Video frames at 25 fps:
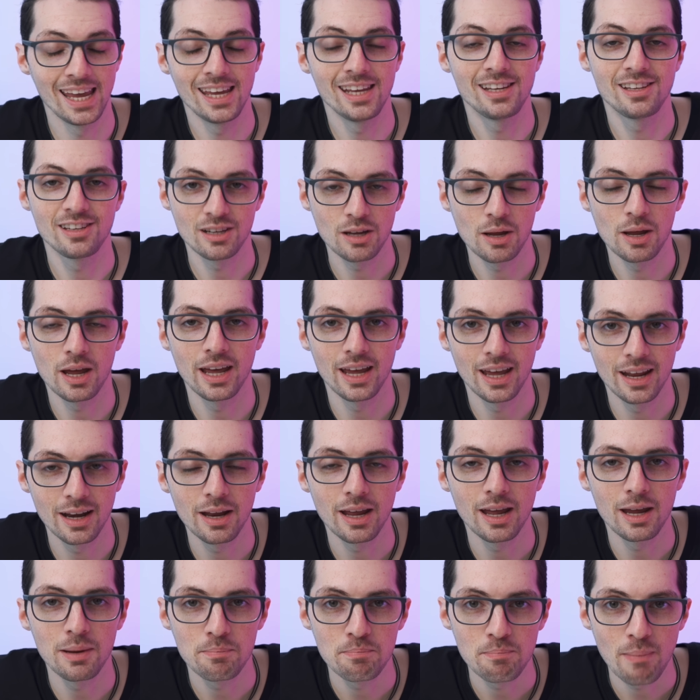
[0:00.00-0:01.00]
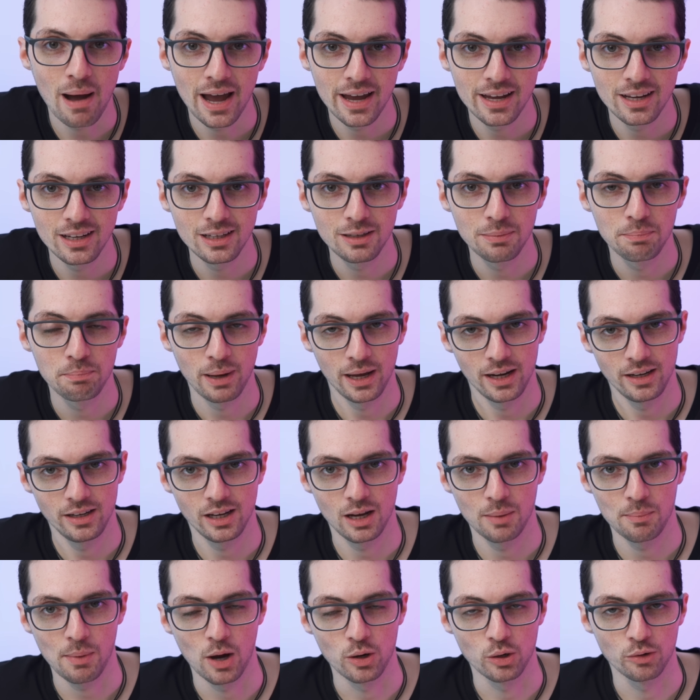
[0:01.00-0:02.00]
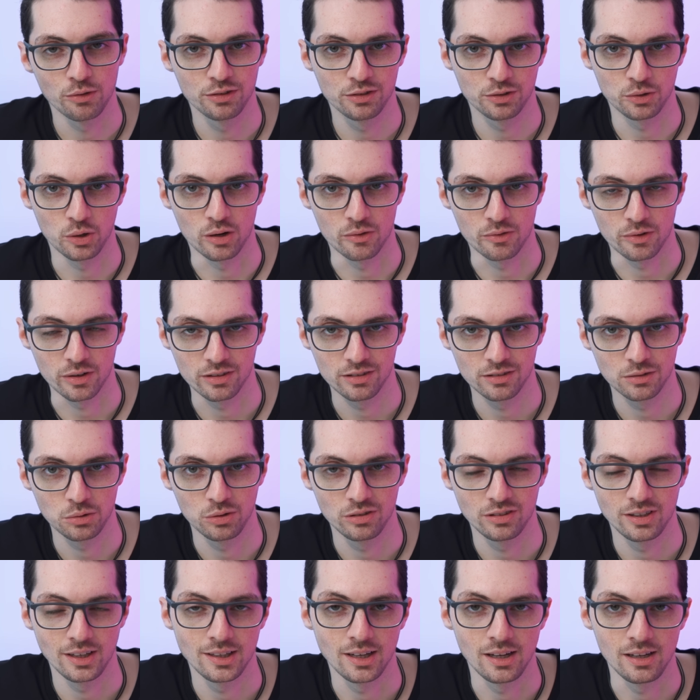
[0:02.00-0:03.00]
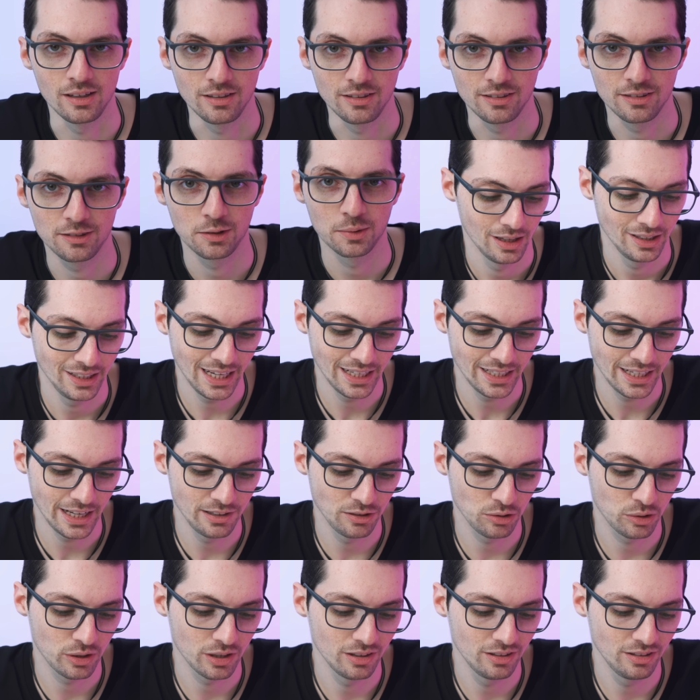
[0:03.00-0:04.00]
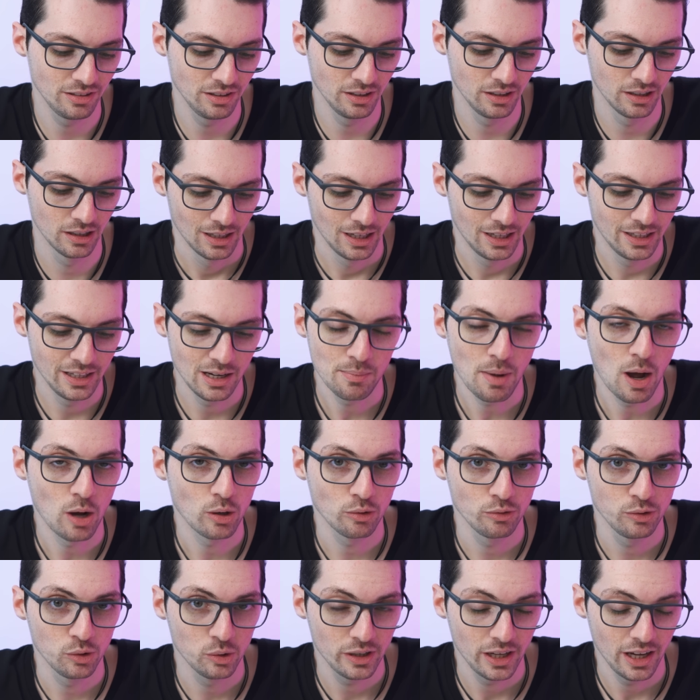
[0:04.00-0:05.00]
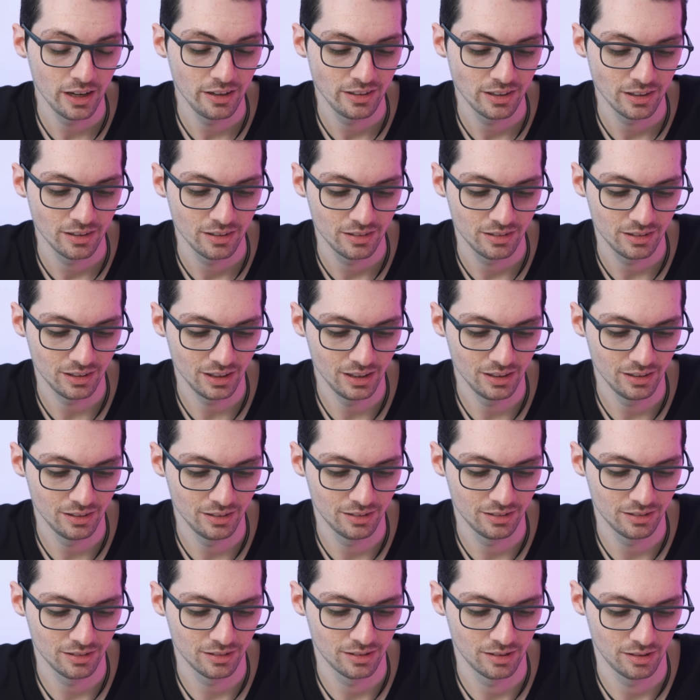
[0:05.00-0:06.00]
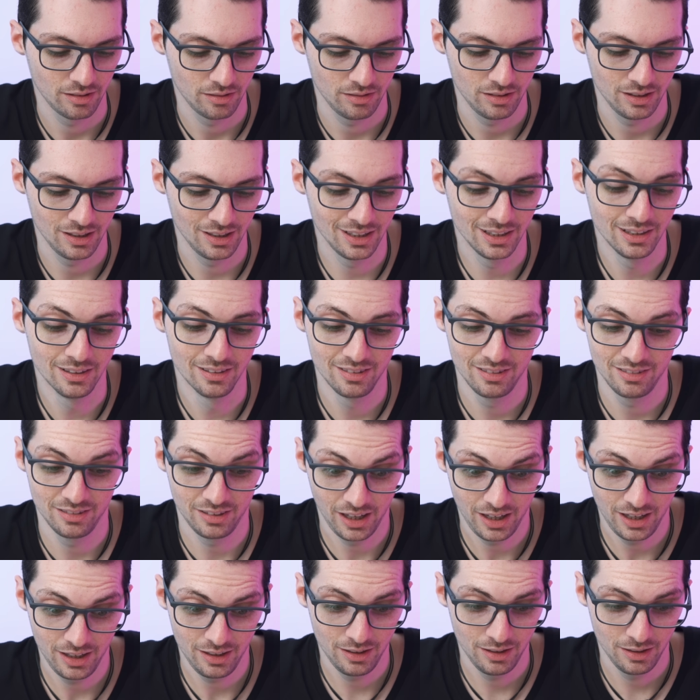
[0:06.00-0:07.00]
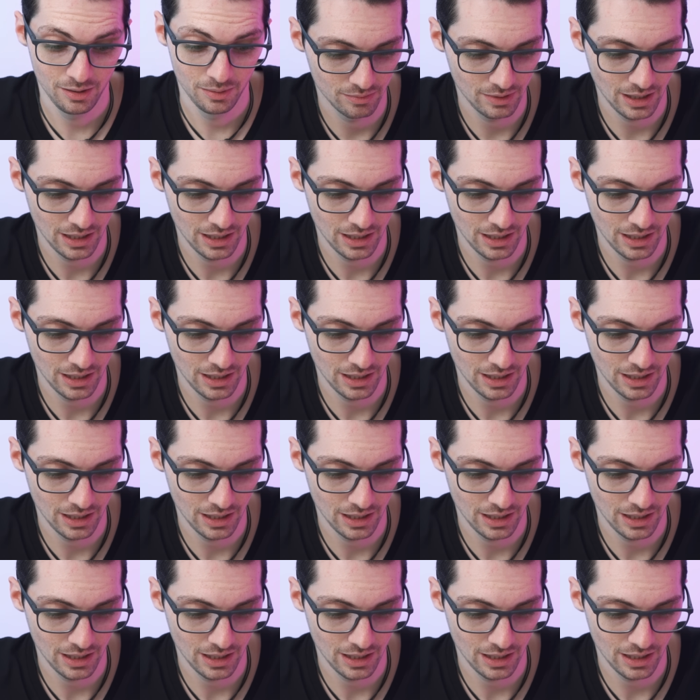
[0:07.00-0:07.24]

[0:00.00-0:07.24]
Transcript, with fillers: It's a, a mind-bending amount of servers to say the least. Yeah, and as you can see, the amount of locations is insane.